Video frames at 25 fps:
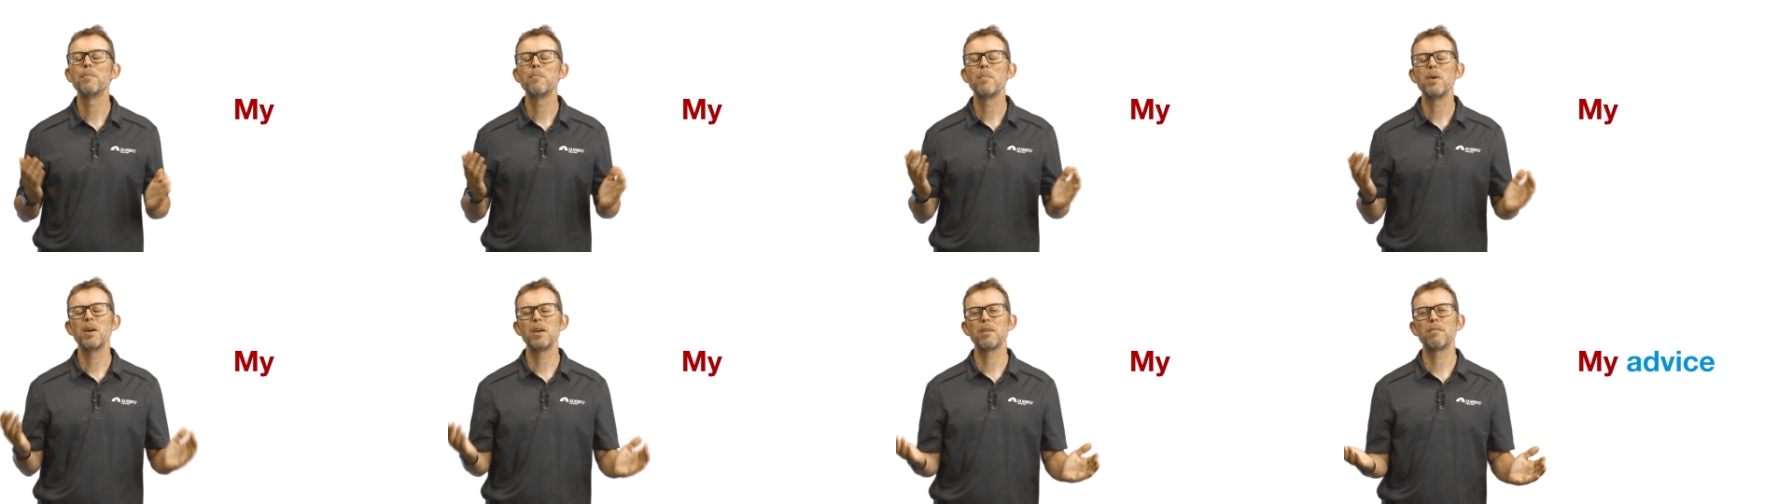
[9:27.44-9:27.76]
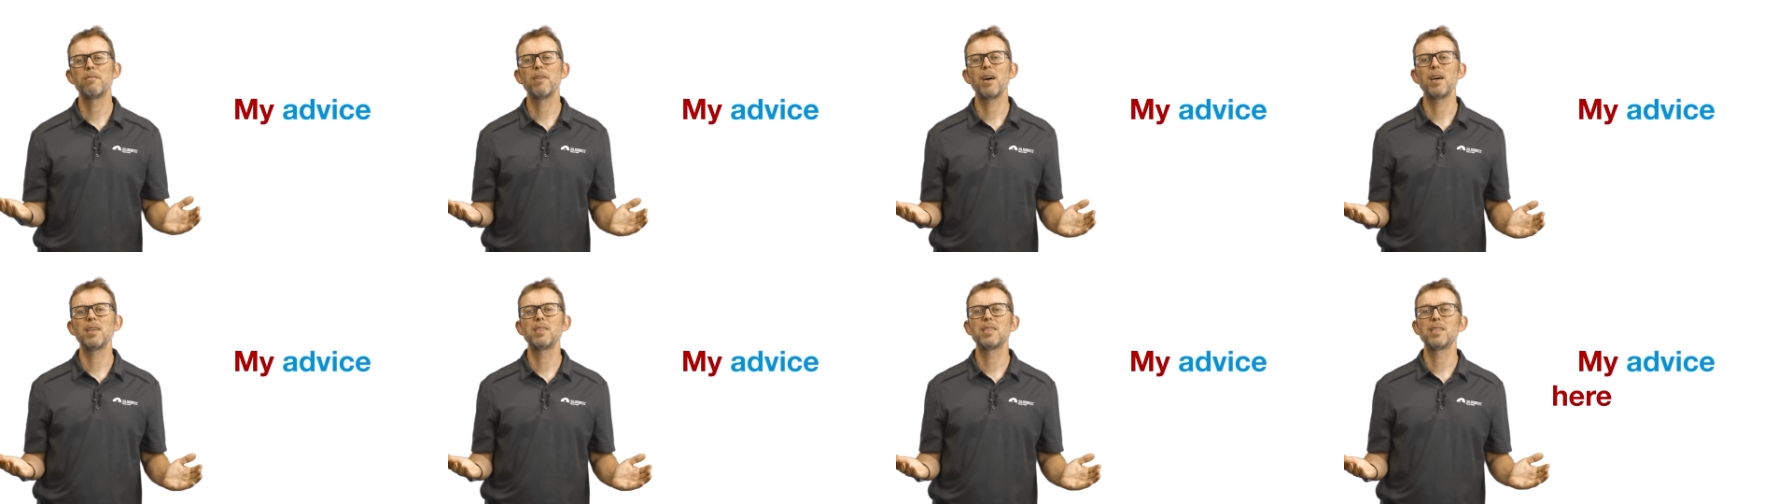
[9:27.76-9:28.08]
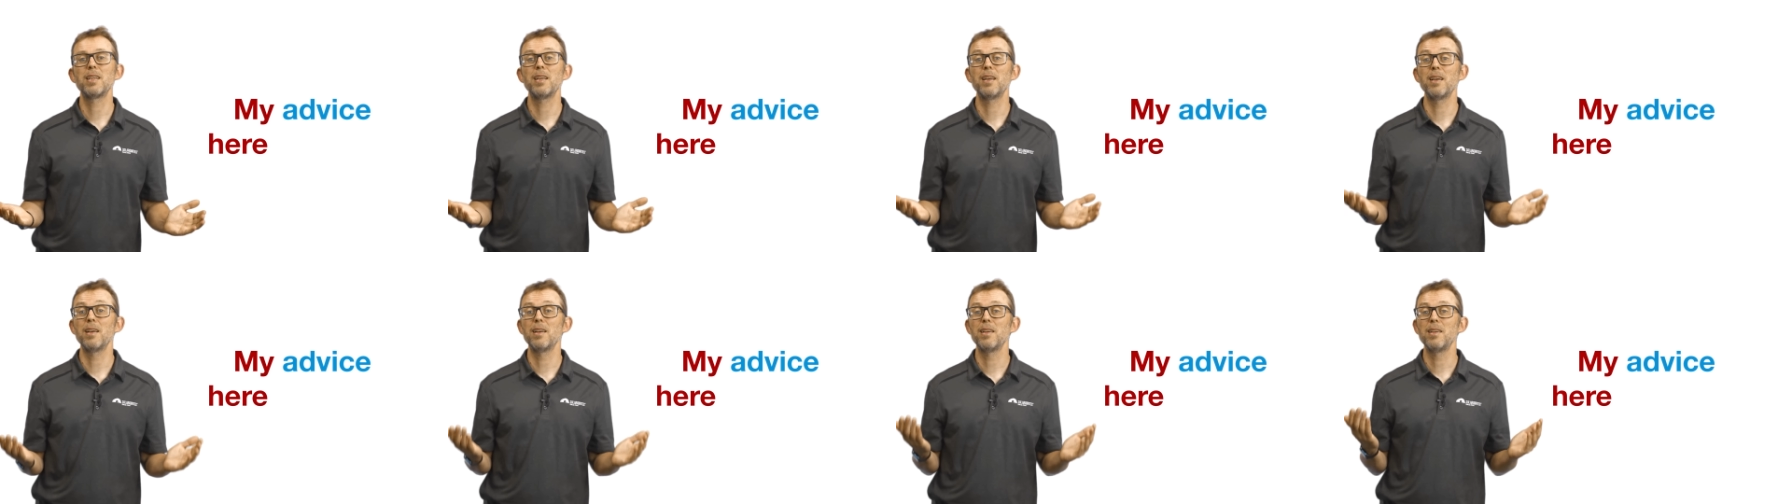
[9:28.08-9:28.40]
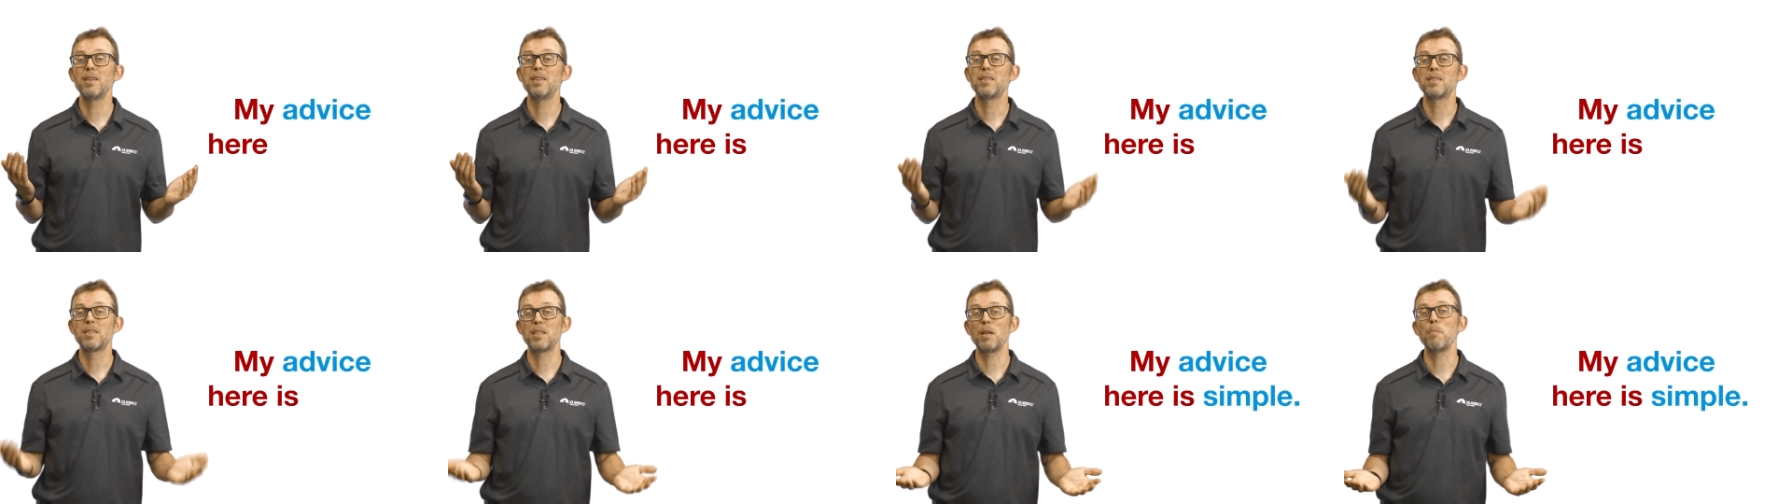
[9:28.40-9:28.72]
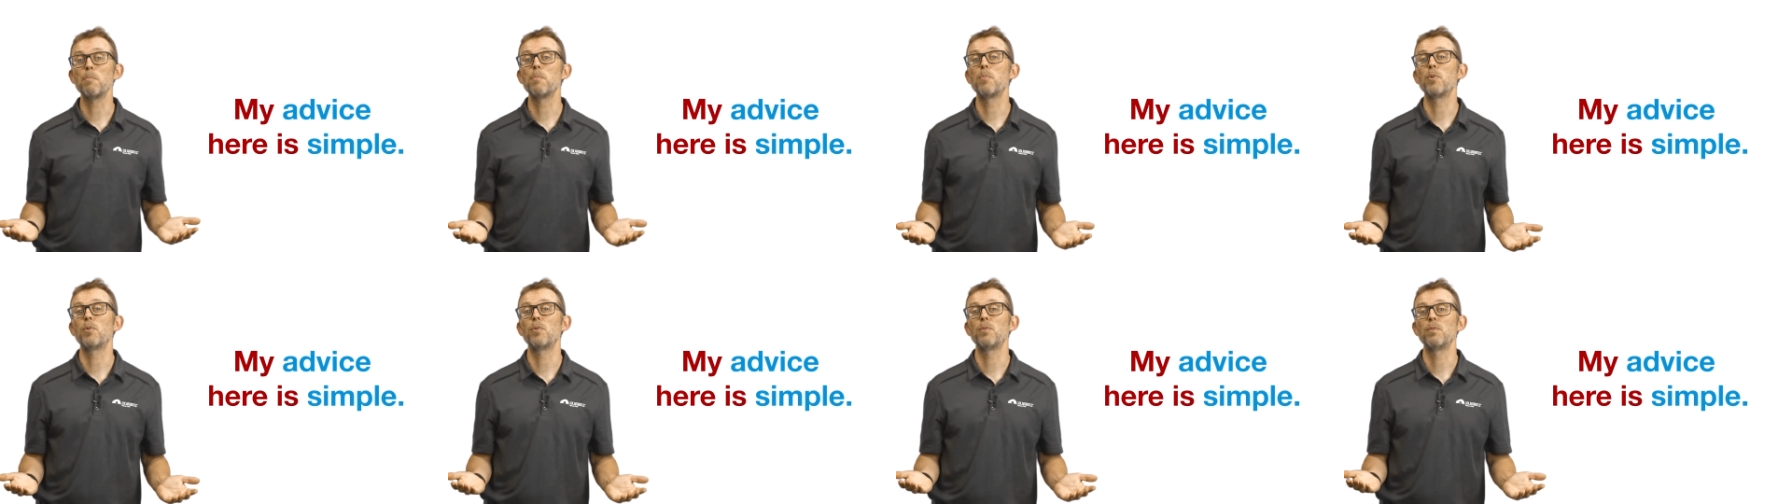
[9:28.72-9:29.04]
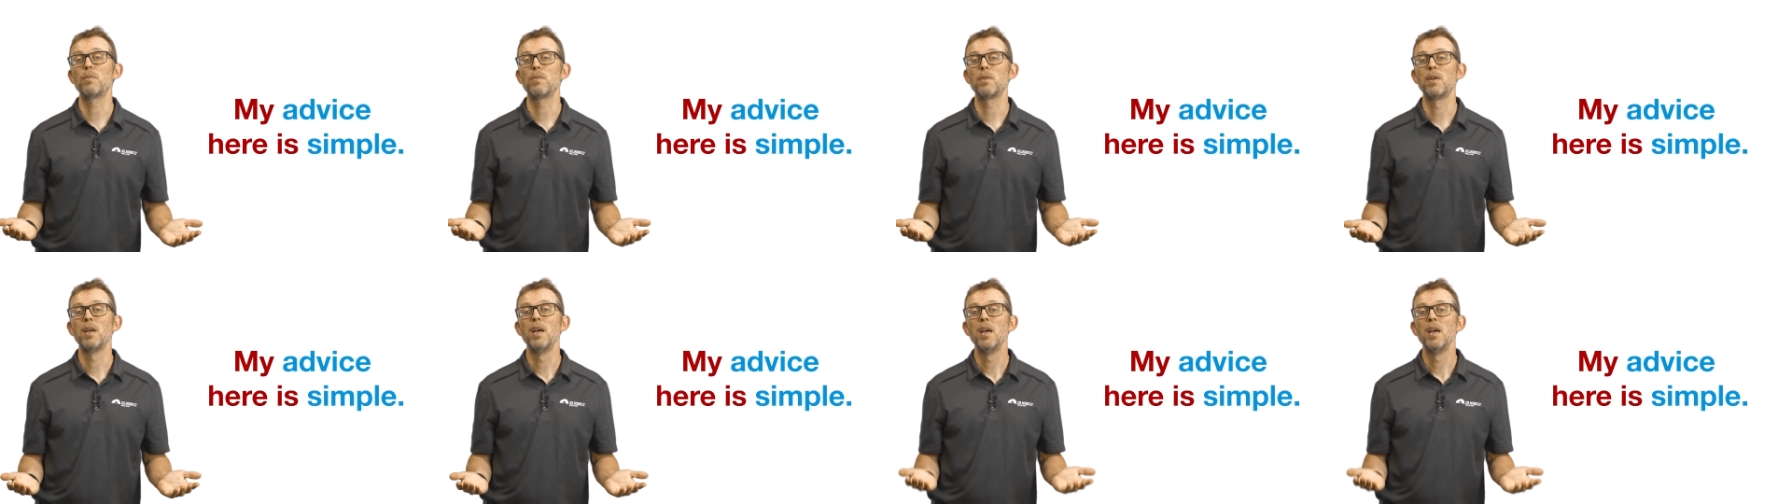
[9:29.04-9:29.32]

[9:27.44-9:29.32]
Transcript: My advice here is simple.